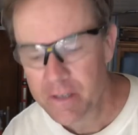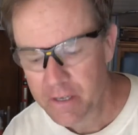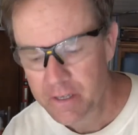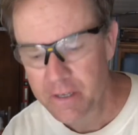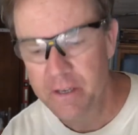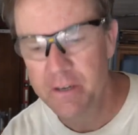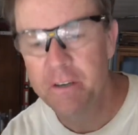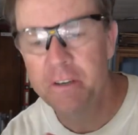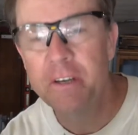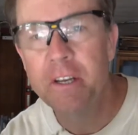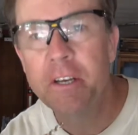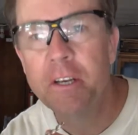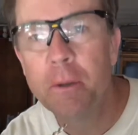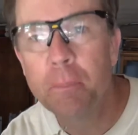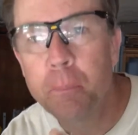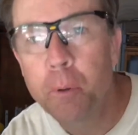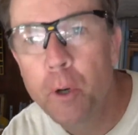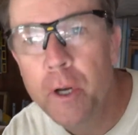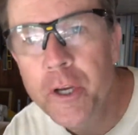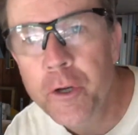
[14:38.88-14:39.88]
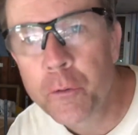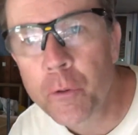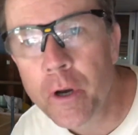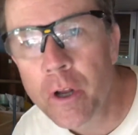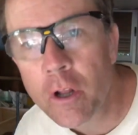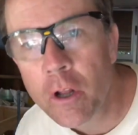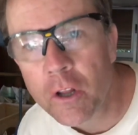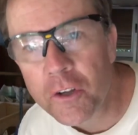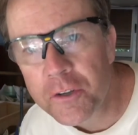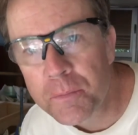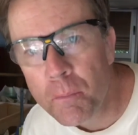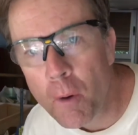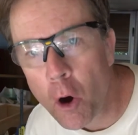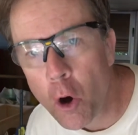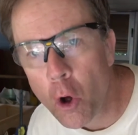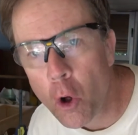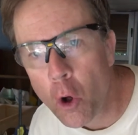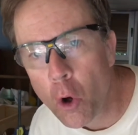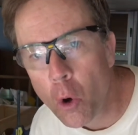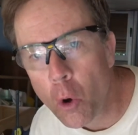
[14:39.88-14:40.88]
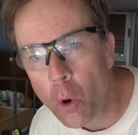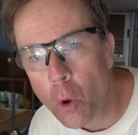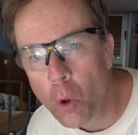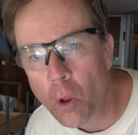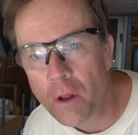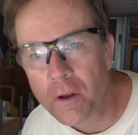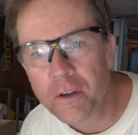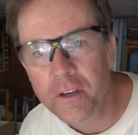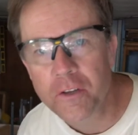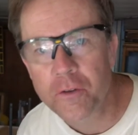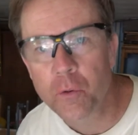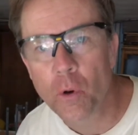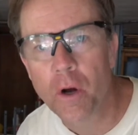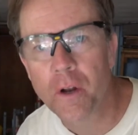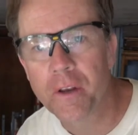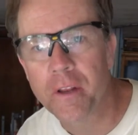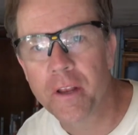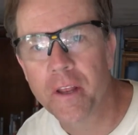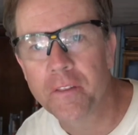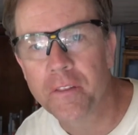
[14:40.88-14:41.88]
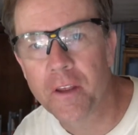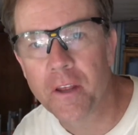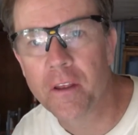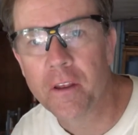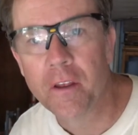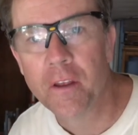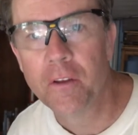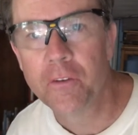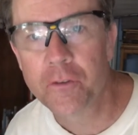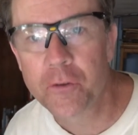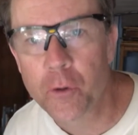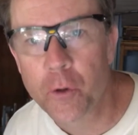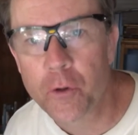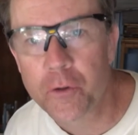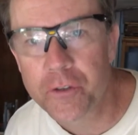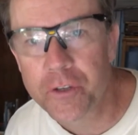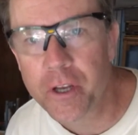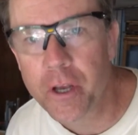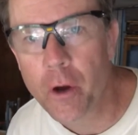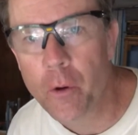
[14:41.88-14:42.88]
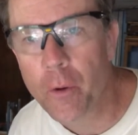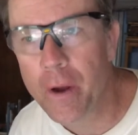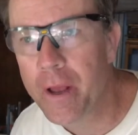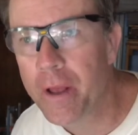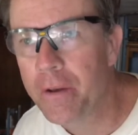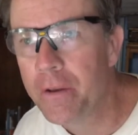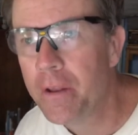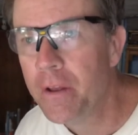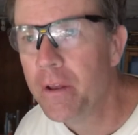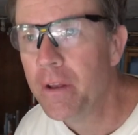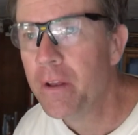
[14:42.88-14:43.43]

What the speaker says: Going to need to pre-drill a small hole in each one to get the screws to go in.